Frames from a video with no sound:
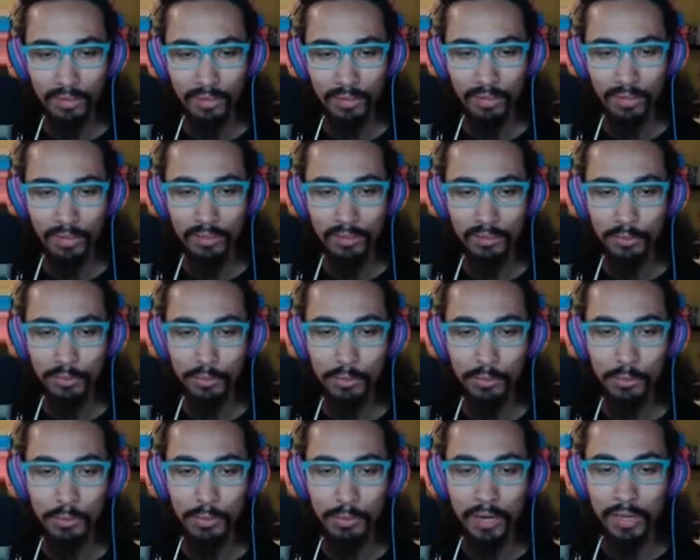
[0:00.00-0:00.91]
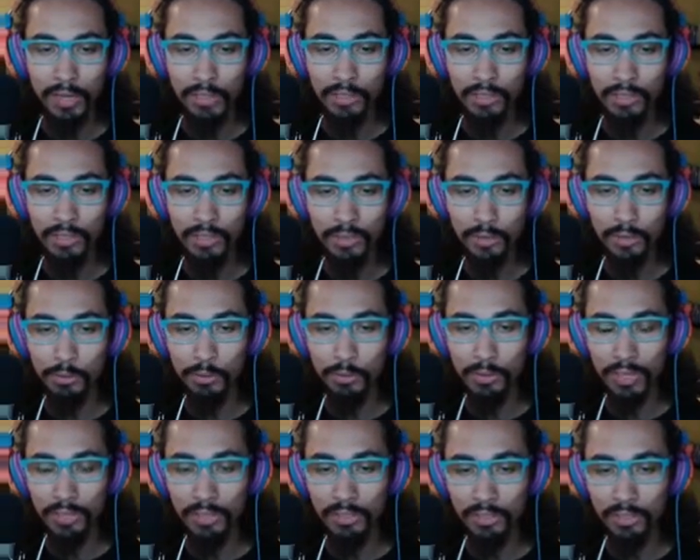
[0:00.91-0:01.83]
You know, you'd
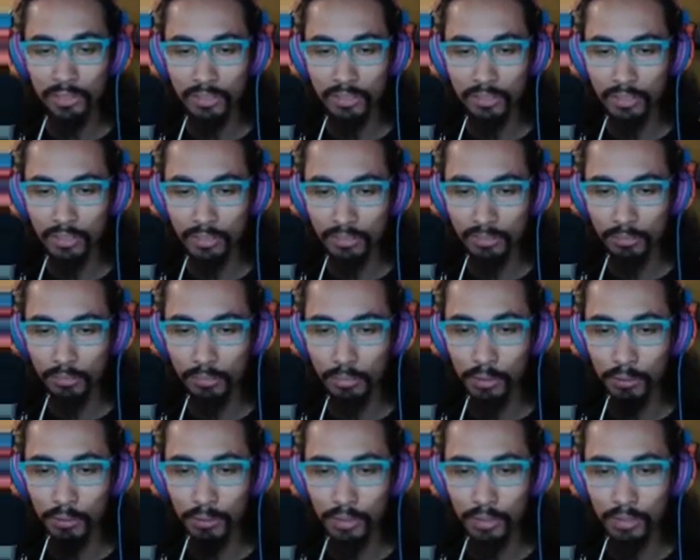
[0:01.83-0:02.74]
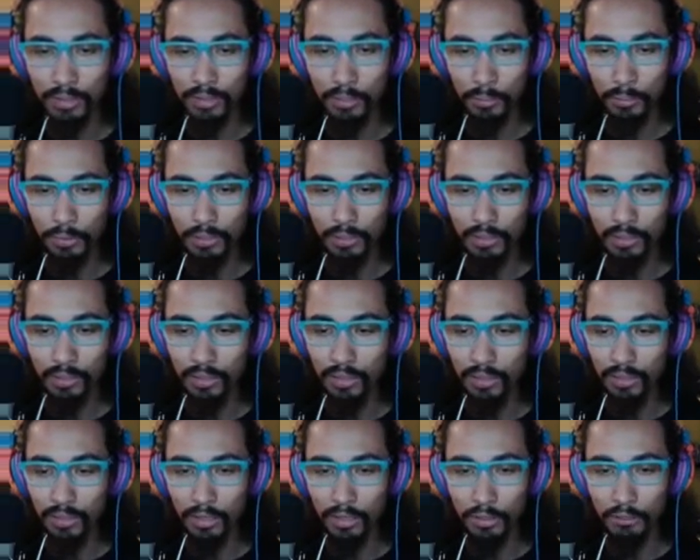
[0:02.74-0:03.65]
match your bulb color with
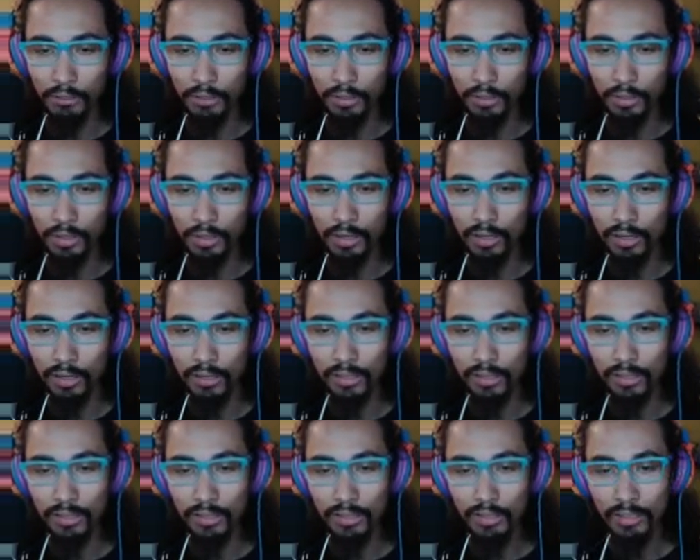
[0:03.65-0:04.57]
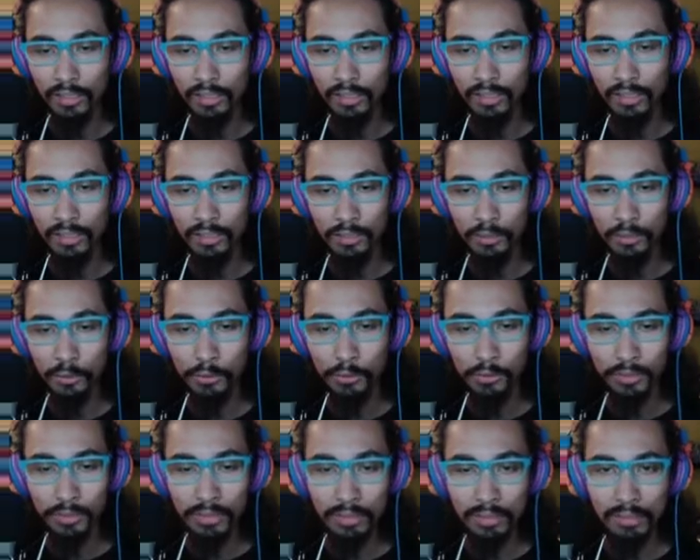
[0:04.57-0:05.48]
the color of your car. So
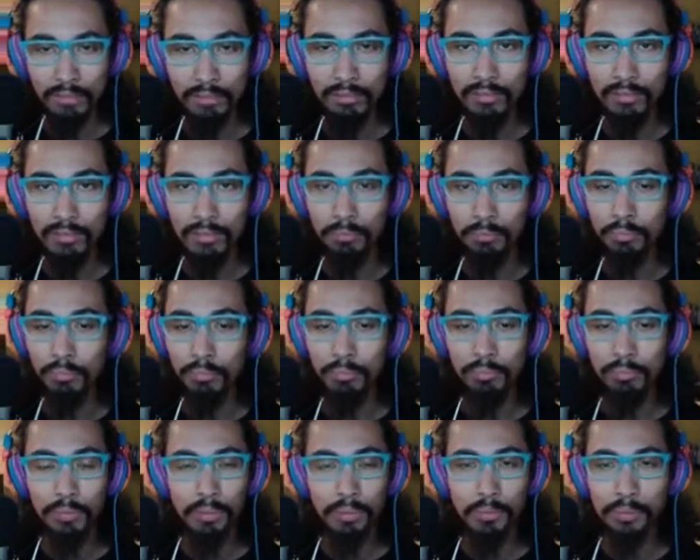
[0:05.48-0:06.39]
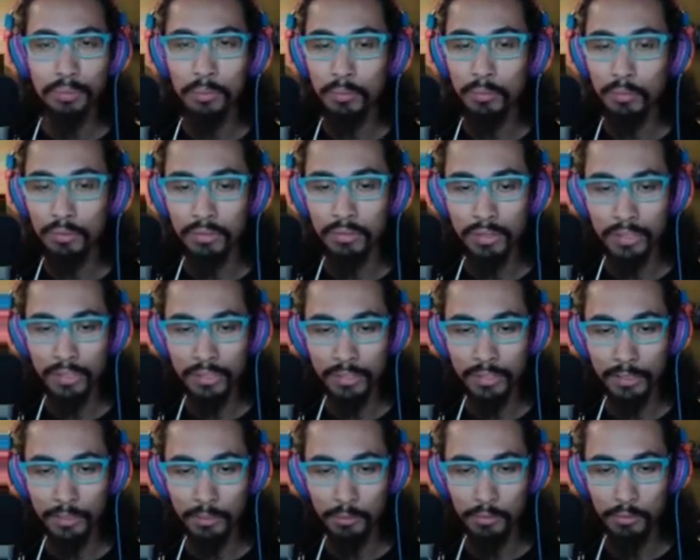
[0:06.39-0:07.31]
green BMW 3
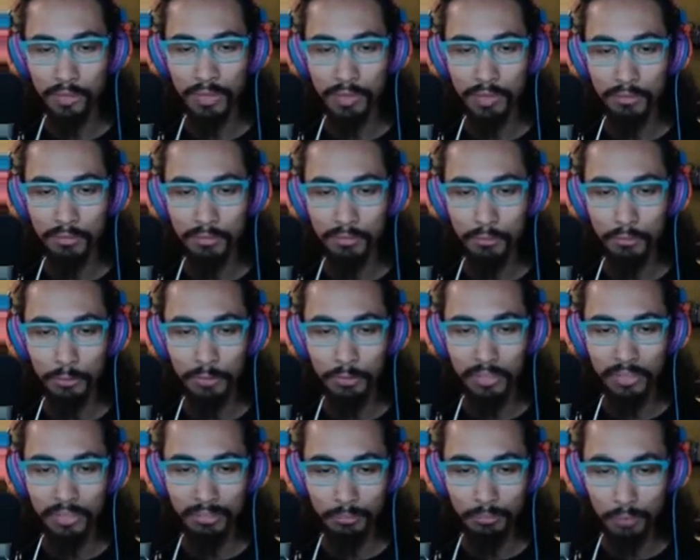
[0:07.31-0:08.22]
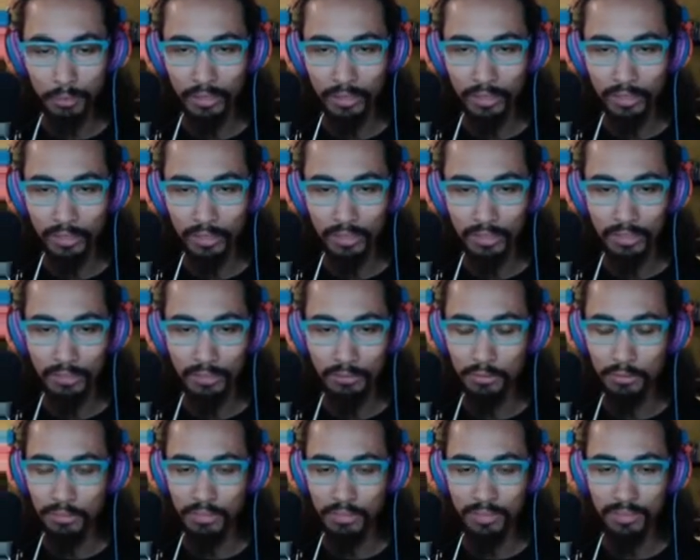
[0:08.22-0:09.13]
Series would have green brake lights.
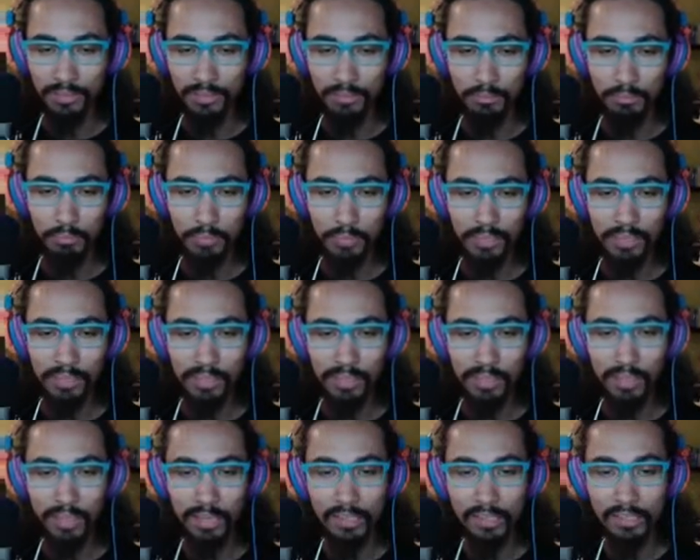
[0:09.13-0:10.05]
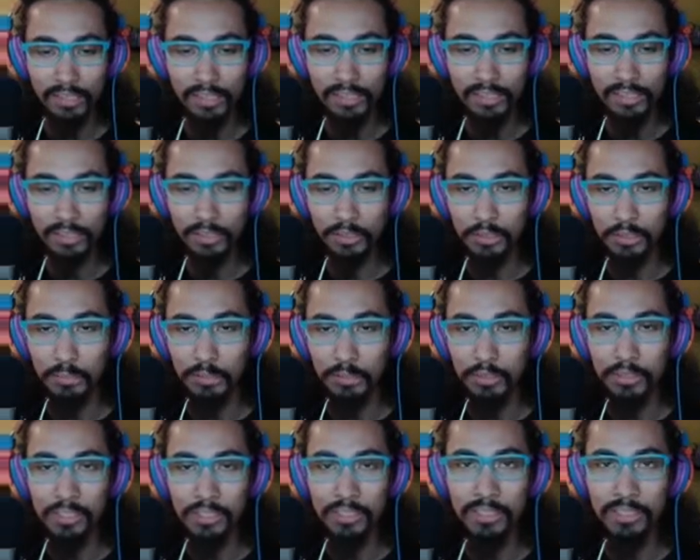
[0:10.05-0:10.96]
It was just pretty hilarious to see Christmas
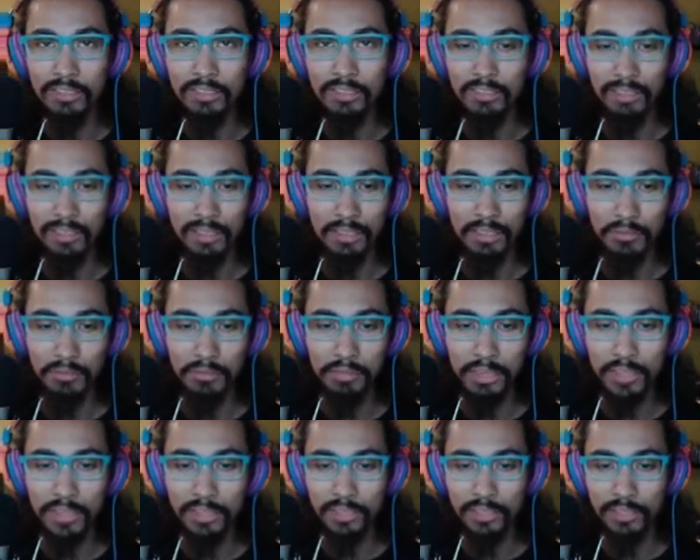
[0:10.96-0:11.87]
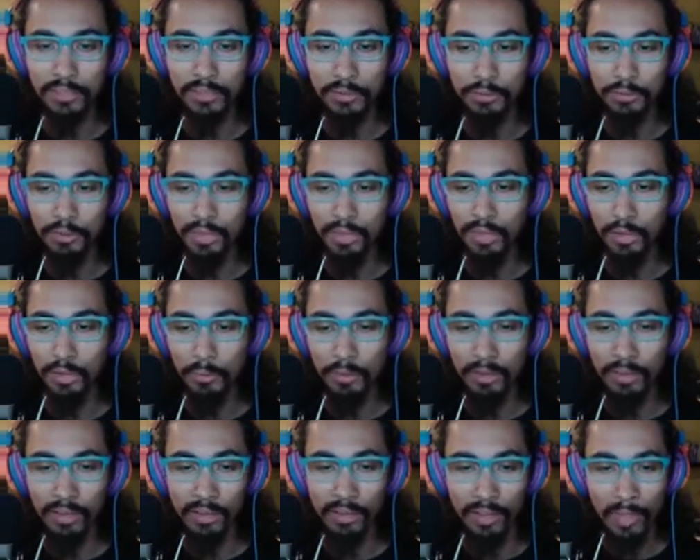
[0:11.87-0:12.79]
trees kind of flashing through the
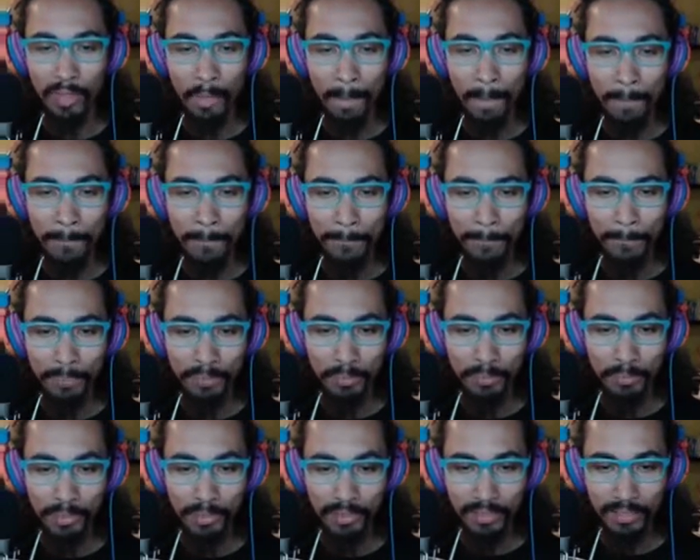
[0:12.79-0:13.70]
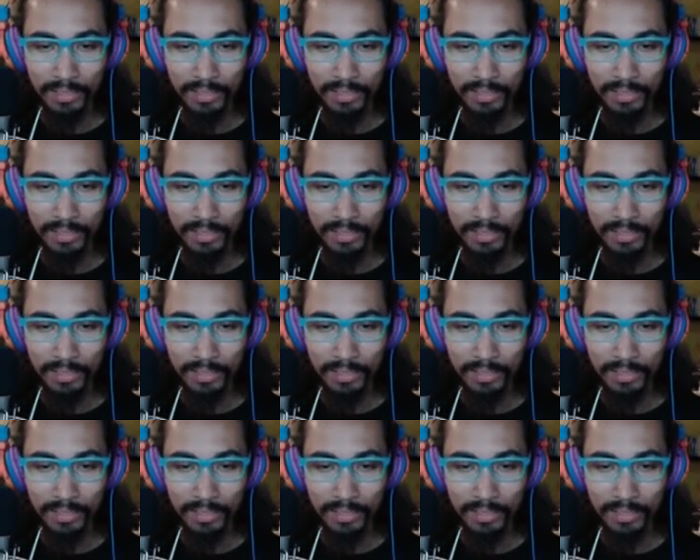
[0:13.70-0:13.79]
highway. But